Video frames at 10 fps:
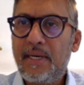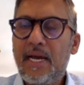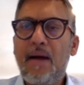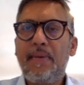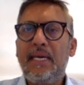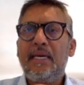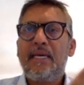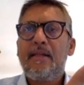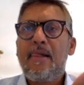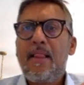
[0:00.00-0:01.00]
Abi,
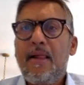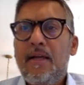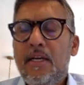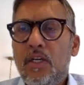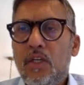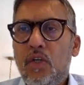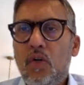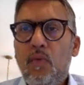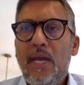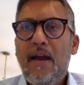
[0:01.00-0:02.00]

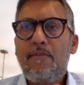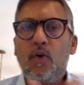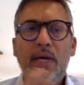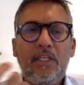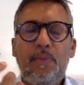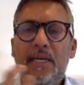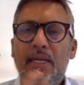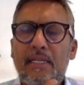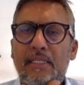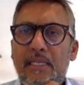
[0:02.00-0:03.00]
we have no
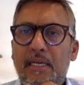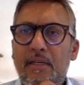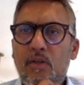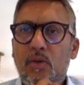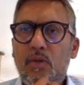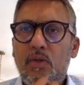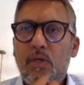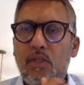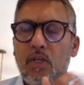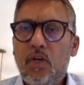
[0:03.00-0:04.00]
experience.
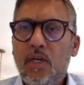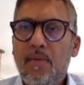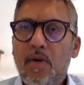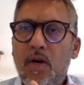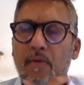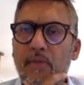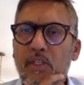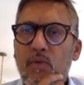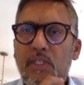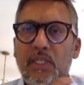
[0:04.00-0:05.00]
You're talking about all of
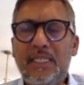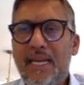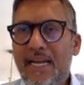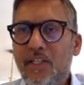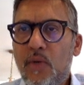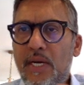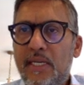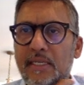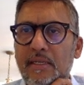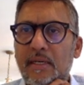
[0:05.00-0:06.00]
this. We just
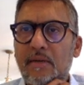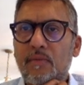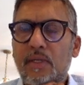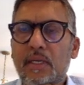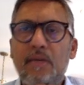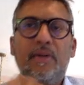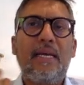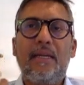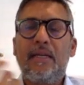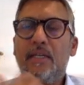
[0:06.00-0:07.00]
graduated. We didn't even
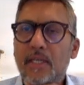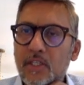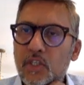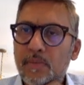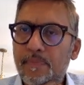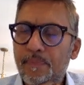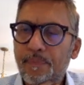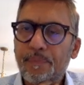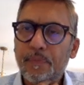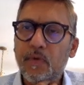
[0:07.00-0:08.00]
get an internship.
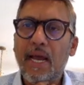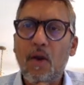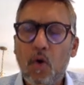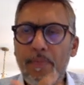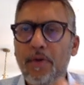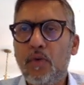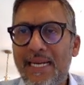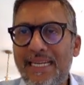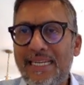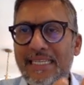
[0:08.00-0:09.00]
Well, I hope you
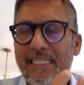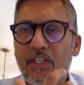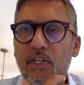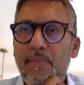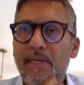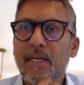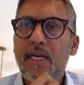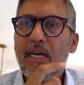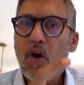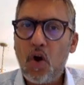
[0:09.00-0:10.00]
get an internship, but
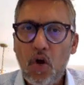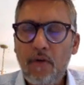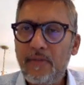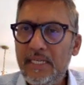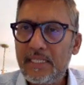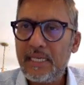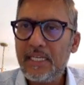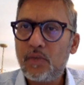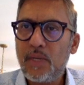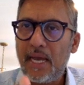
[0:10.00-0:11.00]
all of these
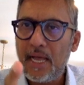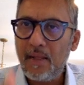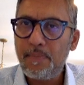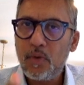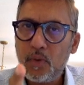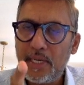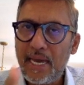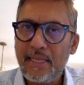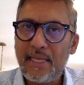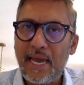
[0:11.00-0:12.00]
things will help you
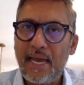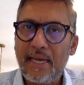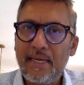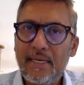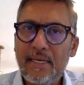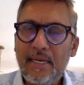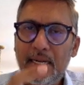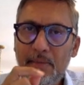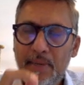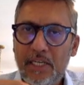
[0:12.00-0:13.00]
get there.
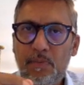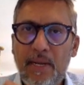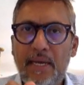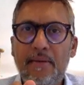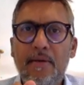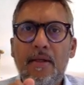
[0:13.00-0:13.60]
Let me explain.